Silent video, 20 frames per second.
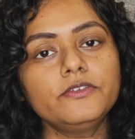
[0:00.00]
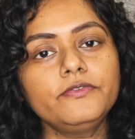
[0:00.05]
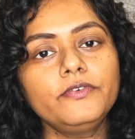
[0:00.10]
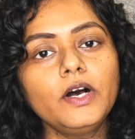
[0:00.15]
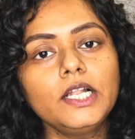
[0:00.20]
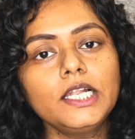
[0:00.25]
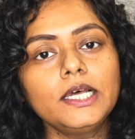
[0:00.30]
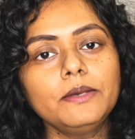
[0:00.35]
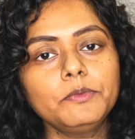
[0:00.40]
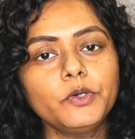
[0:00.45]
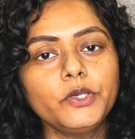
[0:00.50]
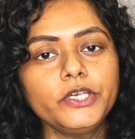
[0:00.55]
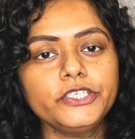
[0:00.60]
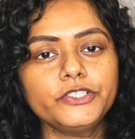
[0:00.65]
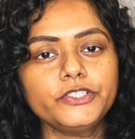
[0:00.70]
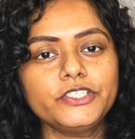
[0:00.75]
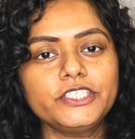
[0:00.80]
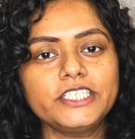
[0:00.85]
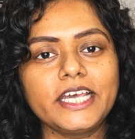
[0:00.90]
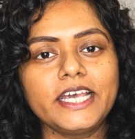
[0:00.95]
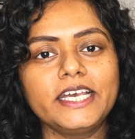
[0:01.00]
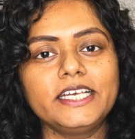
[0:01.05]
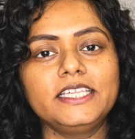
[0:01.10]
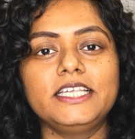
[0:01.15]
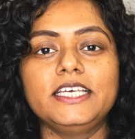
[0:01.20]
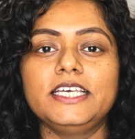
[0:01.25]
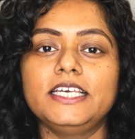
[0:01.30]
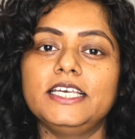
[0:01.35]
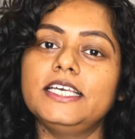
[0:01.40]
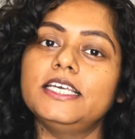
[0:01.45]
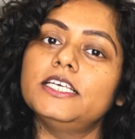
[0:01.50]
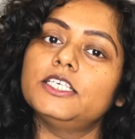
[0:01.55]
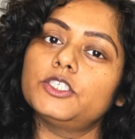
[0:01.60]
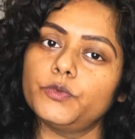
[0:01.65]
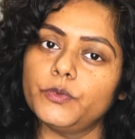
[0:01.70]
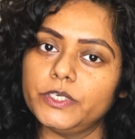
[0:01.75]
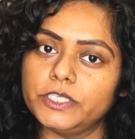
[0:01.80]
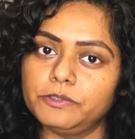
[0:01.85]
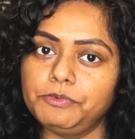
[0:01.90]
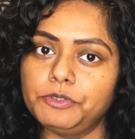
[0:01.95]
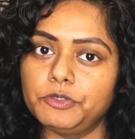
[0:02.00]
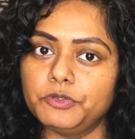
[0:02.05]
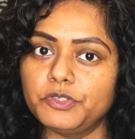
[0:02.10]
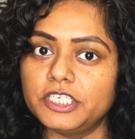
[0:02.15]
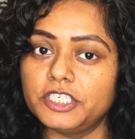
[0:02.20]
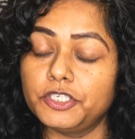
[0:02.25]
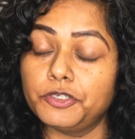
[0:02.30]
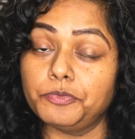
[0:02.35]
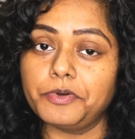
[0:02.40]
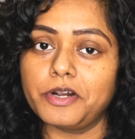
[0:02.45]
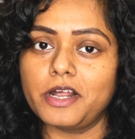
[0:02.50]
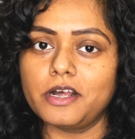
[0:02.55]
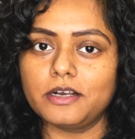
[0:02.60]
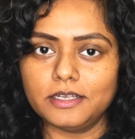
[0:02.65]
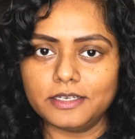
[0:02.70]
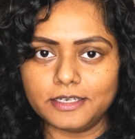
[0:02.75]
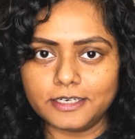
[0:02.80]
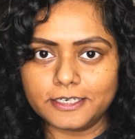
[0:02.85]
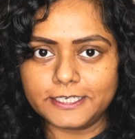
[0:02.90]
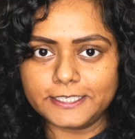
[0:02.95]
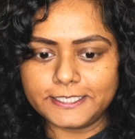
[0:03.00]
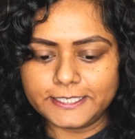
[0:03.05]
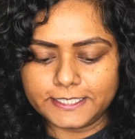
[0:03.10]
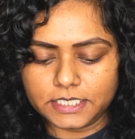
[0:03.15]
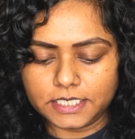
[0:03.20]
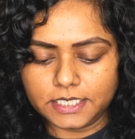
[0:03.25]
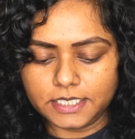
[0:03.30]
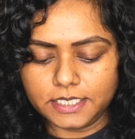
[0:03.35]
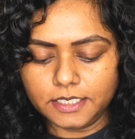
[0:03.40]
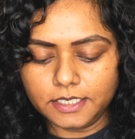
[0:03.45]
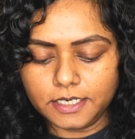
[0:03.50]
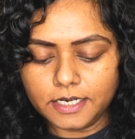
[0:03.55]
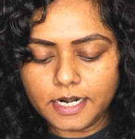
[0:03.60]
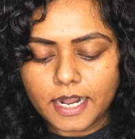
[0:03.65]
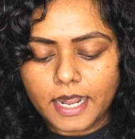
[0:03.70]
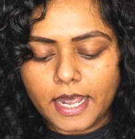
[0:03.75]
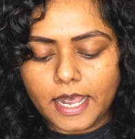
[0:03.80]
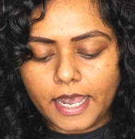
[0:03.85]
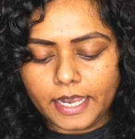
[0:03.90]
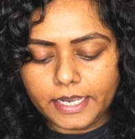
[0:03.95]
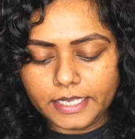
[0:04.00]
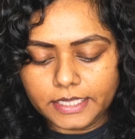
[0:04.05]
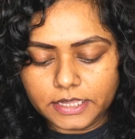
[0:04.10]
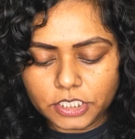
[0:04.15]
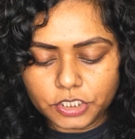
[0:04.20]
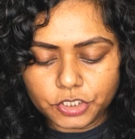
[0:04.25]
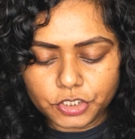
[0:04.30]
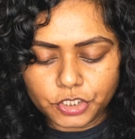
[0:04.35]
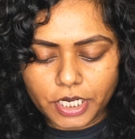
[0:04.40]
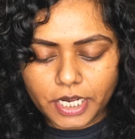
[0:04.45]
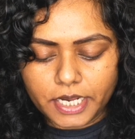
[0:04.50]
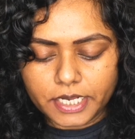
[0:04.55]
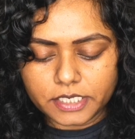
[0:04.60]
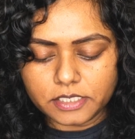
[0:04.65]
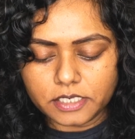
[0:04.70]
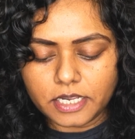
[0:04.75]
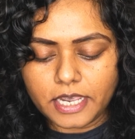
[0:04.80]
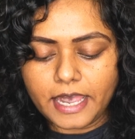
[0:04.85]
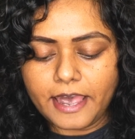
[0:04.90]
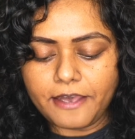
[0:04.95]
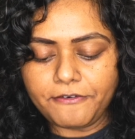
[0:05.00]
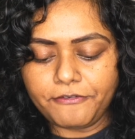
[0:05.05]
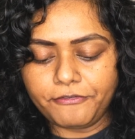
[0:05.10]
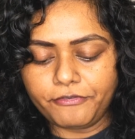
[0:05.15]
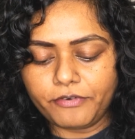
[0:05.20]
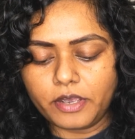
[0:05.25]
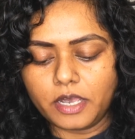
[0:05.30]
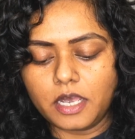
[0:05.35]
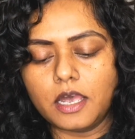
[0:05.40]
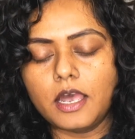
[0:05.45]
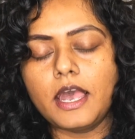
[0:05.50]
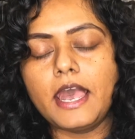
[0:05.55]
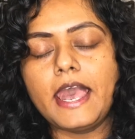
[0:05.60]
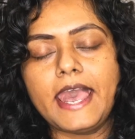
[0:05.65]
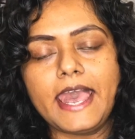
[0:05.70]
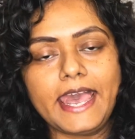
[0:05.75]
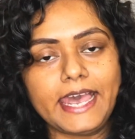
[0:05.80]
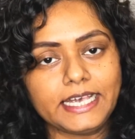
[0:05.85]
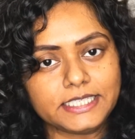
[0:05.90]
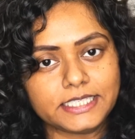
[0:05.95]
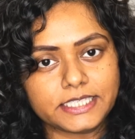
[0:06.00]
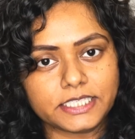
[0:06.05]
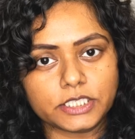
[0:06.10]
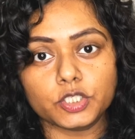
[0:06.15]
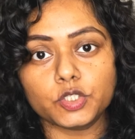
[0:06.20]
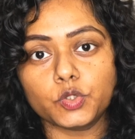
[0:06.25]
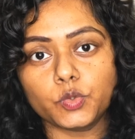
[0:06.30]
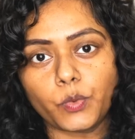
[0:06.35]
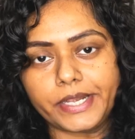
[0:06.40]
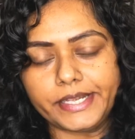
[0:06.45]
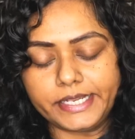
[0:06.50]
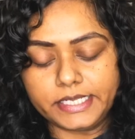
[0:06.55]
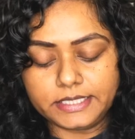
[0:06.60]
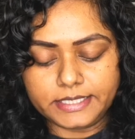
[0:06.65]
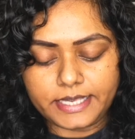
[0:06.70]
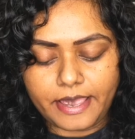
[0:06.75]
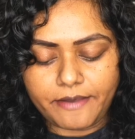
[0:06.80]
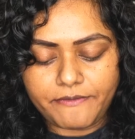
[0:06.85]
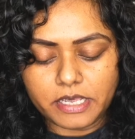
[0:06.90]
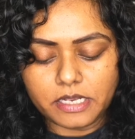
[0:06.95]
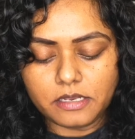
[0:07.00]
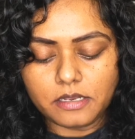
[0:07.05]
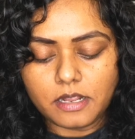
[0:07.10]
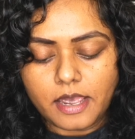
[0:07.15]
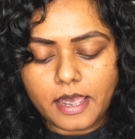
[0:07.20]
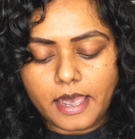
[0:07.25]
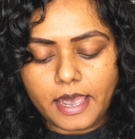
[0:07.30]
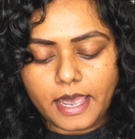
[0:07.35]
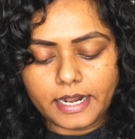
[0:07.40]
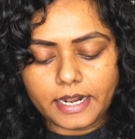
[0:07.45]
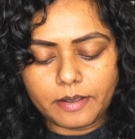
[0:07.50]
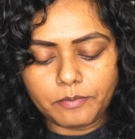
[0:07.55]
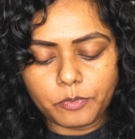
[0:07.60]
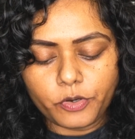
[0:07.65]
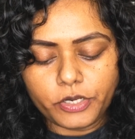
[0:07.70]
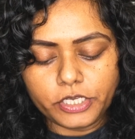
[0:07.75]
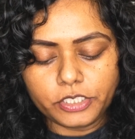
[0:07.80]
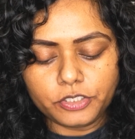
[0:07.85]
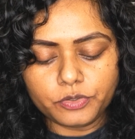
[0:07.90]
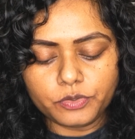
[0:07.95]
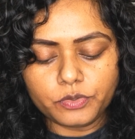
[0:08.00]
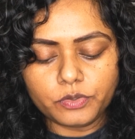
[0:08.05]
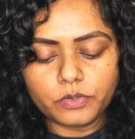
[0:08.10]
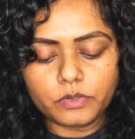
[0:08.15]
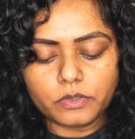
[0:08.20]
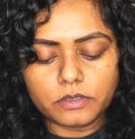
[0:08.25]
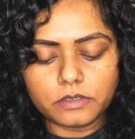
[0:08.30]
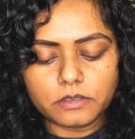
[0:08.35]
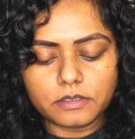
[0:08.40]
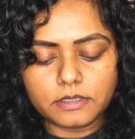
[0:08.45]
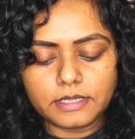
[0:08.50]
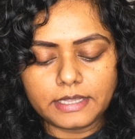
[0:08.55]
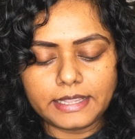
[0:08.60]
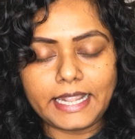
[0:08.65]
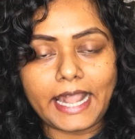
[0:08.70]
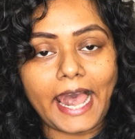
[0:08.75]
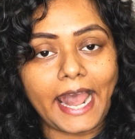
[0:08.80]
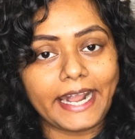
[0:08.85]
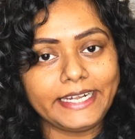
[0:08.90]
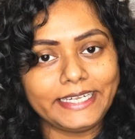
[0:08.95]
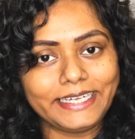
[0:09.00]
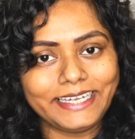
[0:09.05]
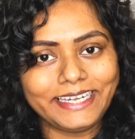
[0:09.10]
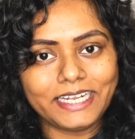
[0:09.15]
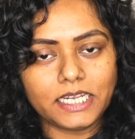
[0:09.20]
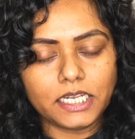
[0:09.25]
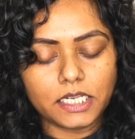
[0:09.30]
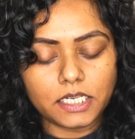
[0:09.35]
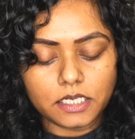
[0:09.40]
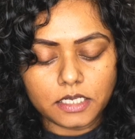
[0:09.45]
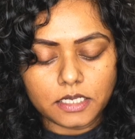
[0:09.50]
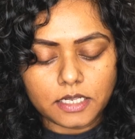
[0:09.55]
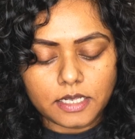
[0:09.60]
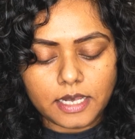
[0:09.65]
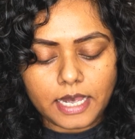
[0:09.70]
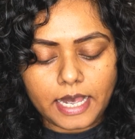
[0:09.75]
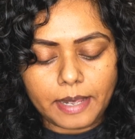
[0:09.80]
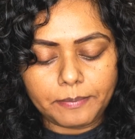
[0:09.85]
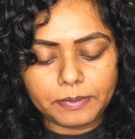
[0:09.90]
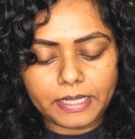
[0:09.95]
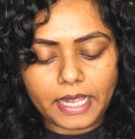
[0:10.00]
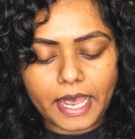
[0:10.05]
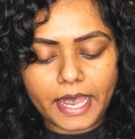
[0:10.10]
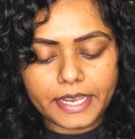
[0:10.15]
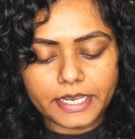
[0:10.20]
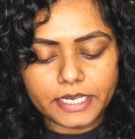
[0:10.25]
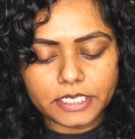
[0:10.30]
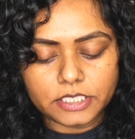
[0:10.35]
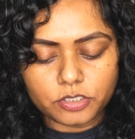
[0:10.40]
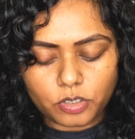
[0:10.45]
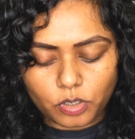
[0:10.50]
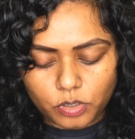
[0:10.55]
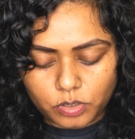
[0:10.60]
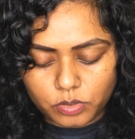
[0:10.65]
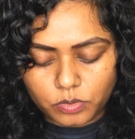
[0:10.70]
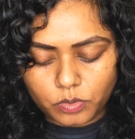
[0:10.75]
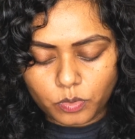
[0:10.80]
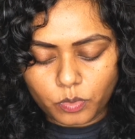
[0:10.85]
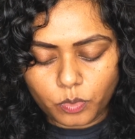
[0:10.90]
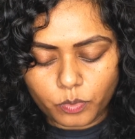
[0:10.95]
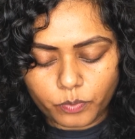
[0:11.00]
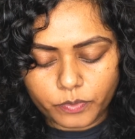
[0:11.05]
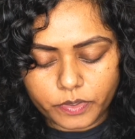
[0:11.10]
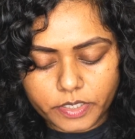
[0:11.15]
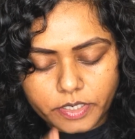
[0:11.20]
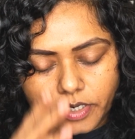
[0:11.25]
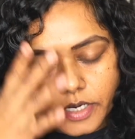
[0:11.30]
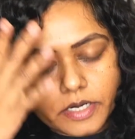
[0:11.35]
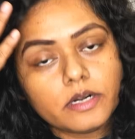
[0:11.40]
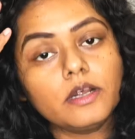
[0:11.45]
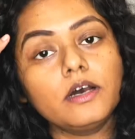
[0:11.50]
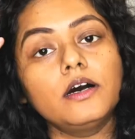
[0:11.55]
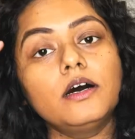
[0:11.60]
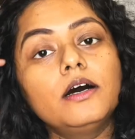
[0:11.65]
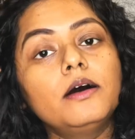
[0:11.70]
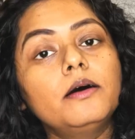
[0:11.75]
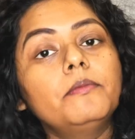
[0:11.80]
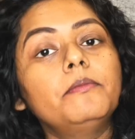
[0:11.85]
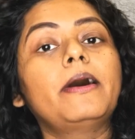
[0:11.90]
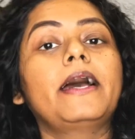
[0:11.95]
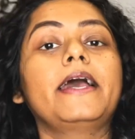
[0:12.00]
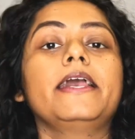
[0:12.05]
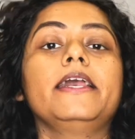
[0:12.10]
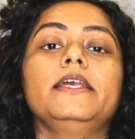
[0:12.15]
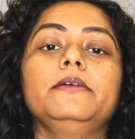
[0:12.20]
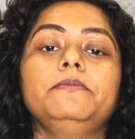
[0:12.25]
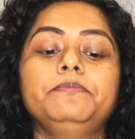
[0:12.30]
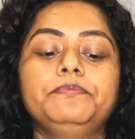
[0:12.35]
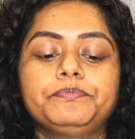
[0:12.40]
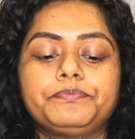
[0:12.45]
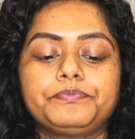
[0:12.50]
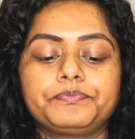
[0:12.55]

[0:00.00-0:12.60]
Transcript: of all, I'm going to take the Swiss Beauty Supra Color Concealer in the shade FS27, and I'm going to lightly apply it all over my